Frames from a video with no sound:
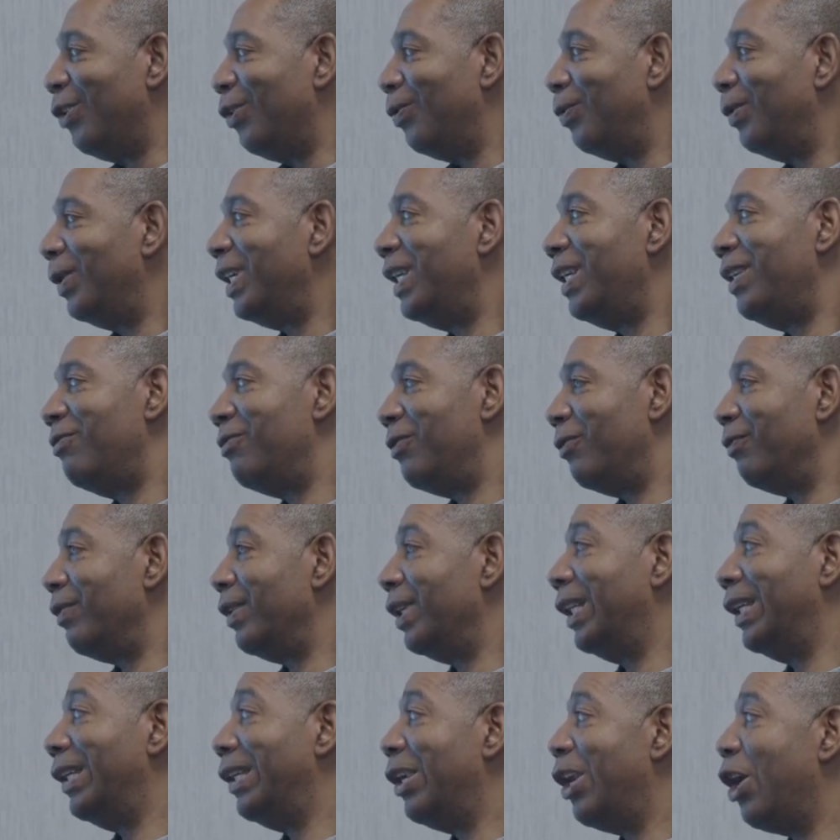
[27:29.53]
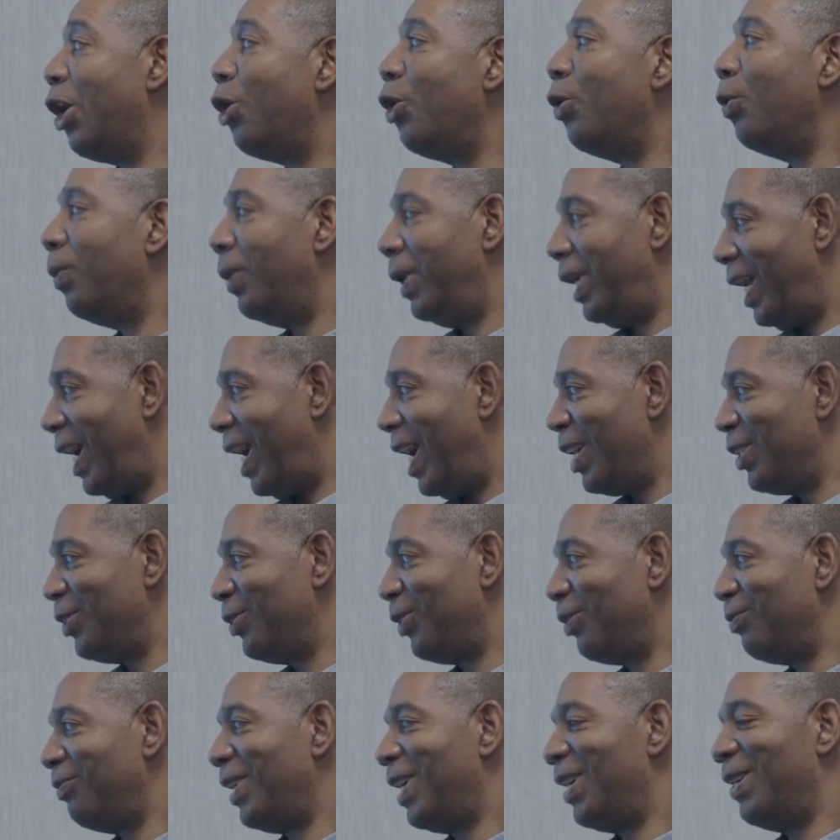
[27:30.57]
We didn't even really know what
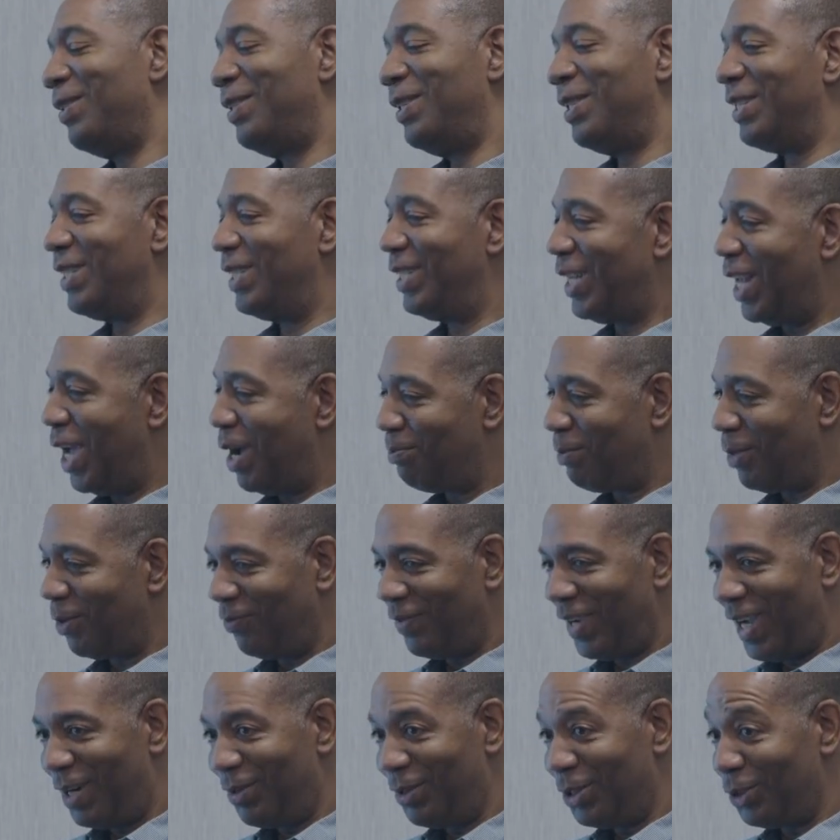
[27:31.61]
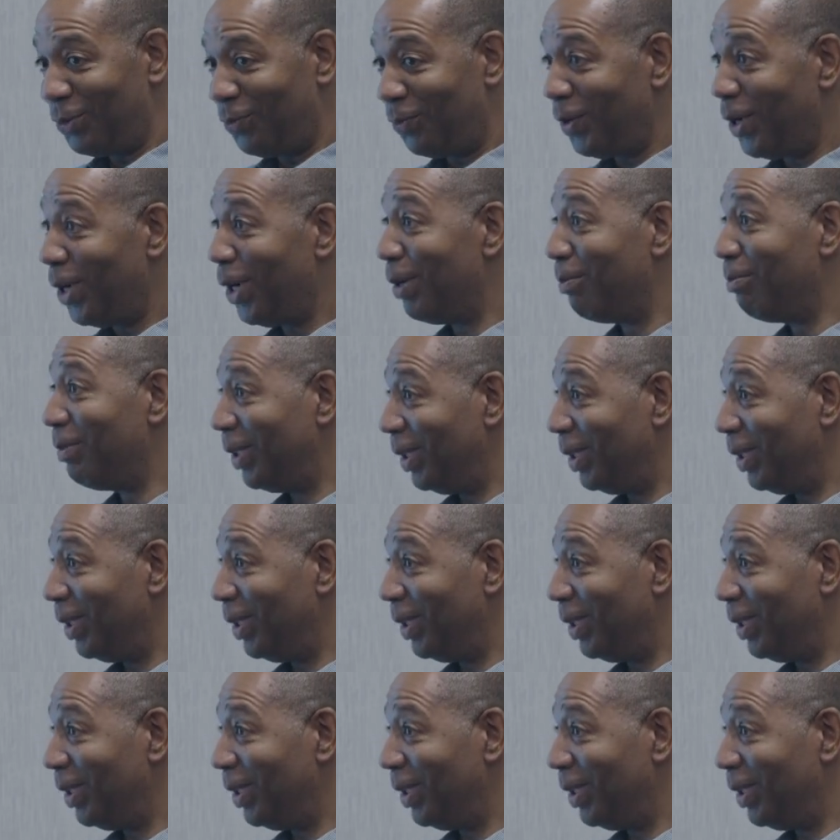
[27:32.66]
astrovirus and sapovirus were,